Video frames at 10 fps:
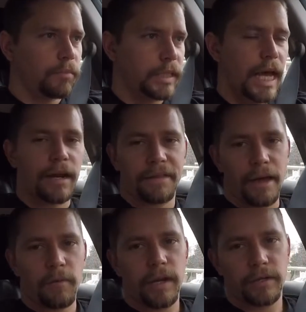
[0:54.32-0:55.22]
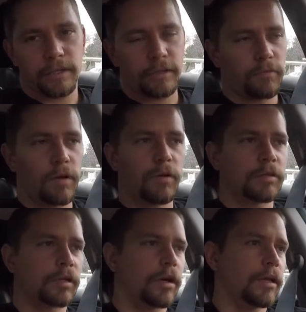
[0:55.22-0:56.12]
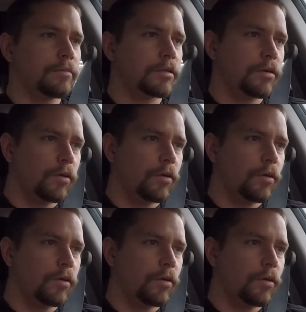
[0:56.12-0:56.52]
data that way, just in rows and columns,